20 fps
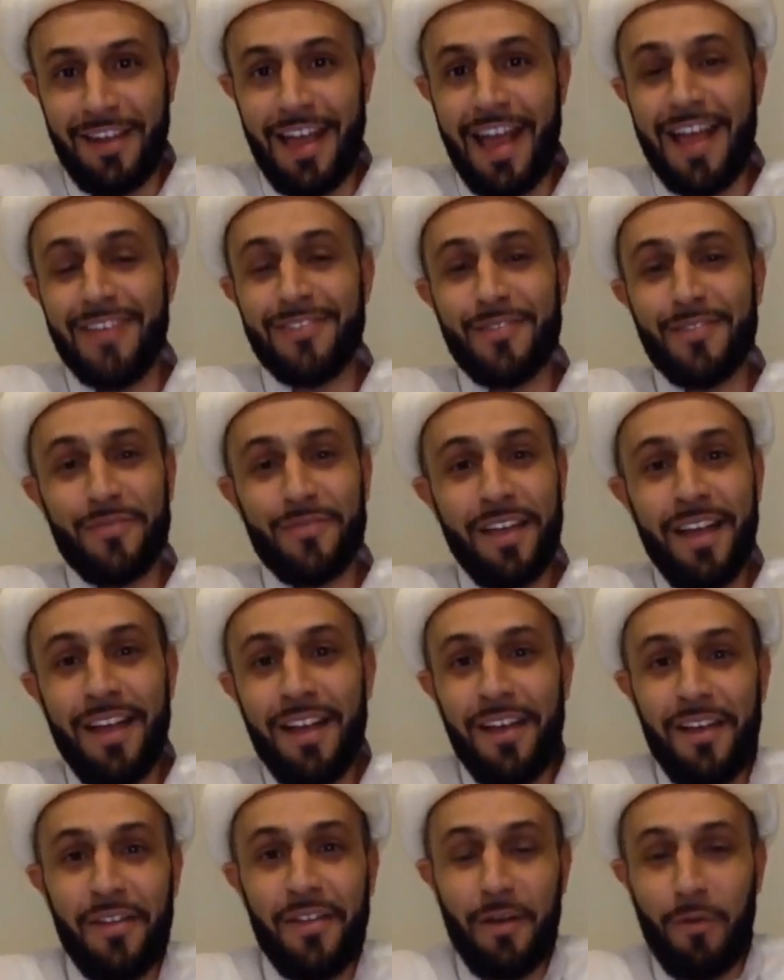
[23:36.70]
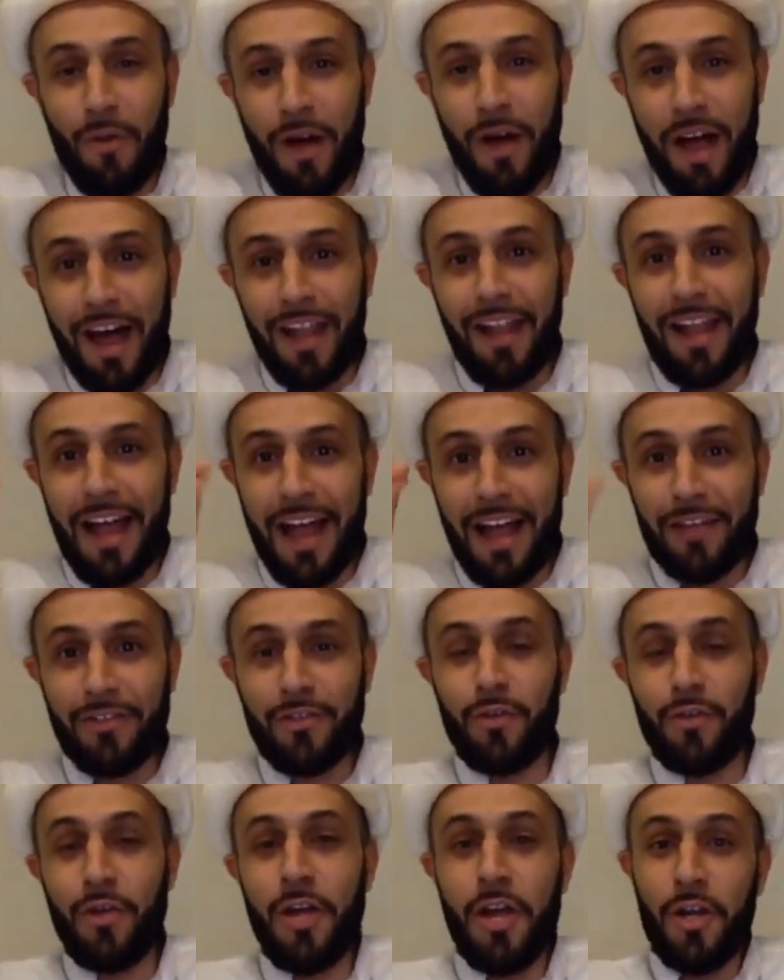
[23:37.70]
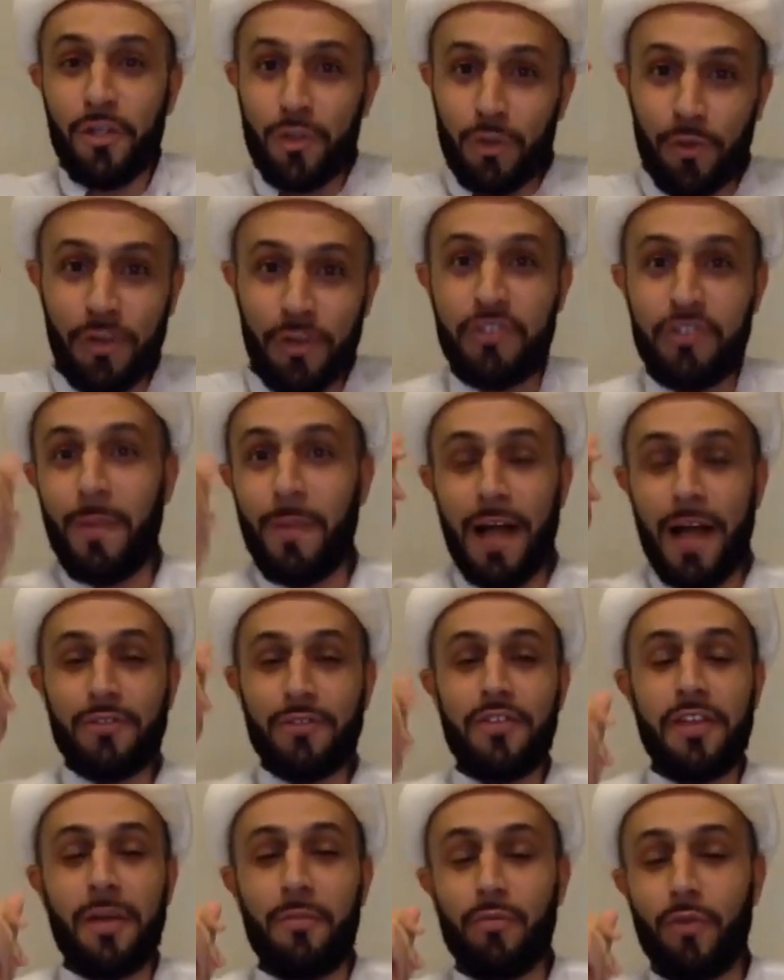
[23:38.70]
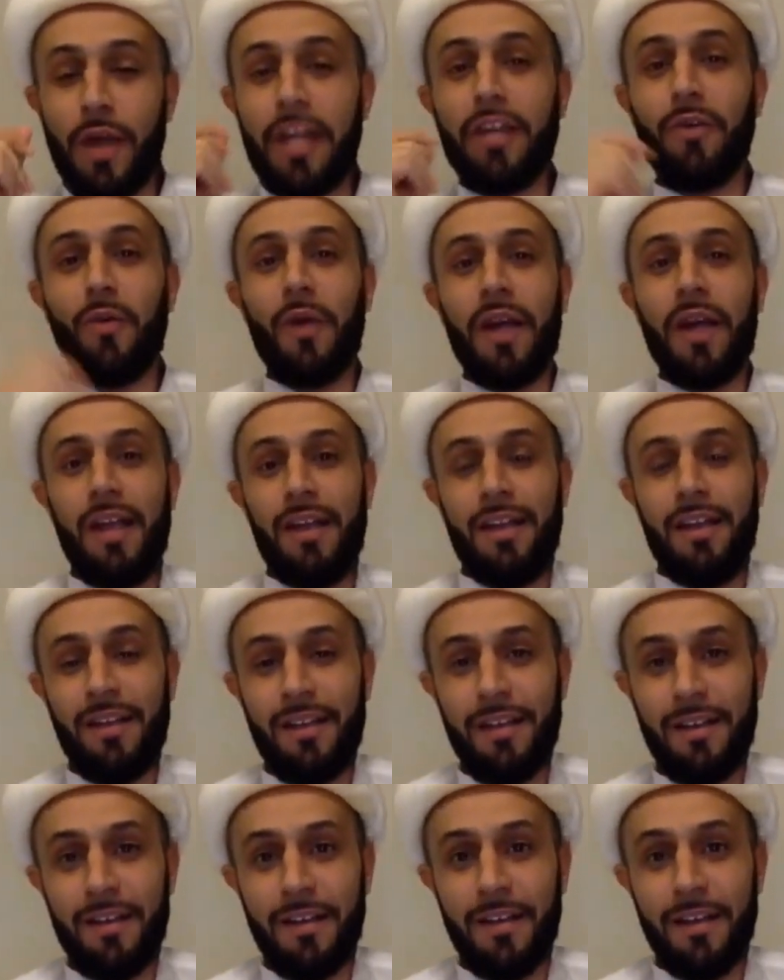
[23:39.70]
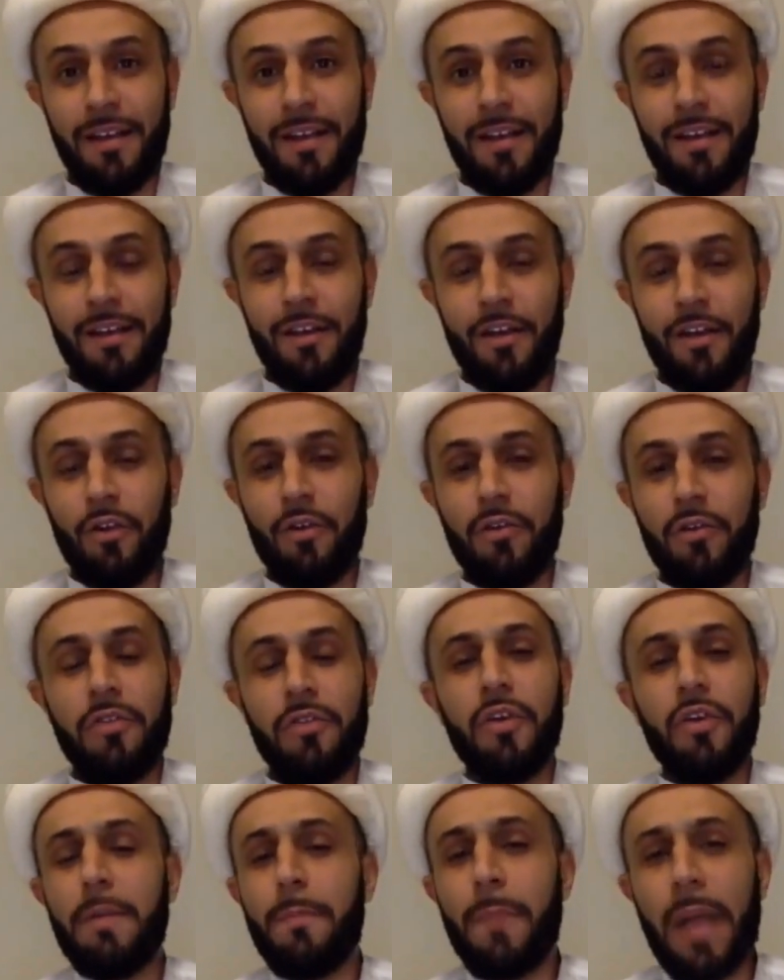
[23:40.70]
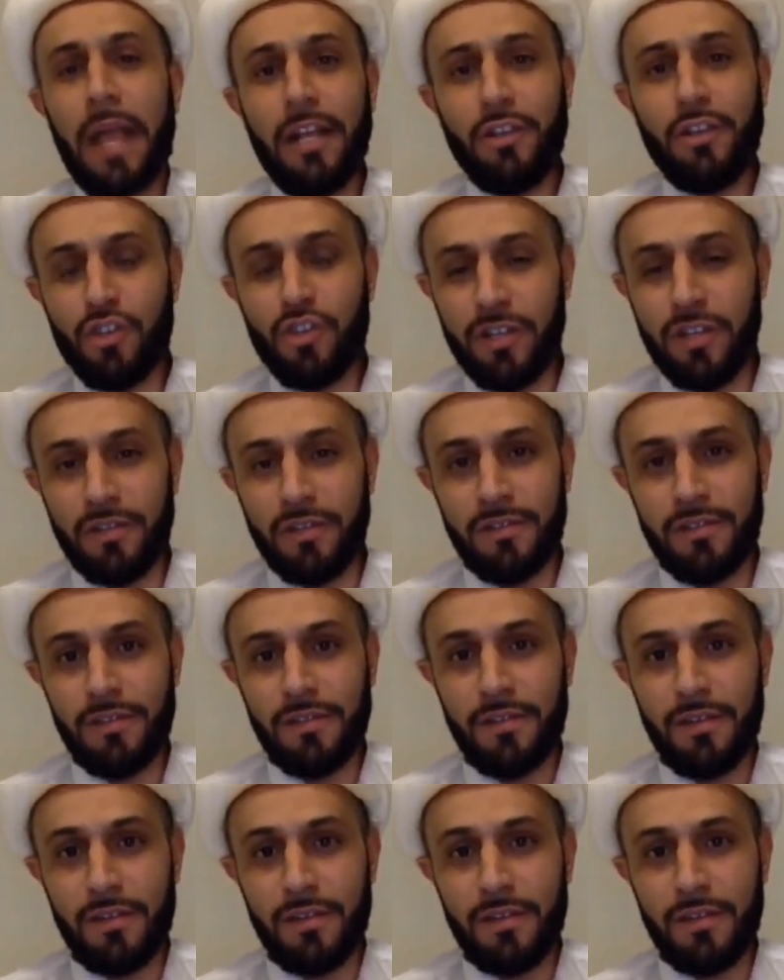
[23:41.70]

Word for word: as if they want Allah to, to respond to them right away. They're impatient.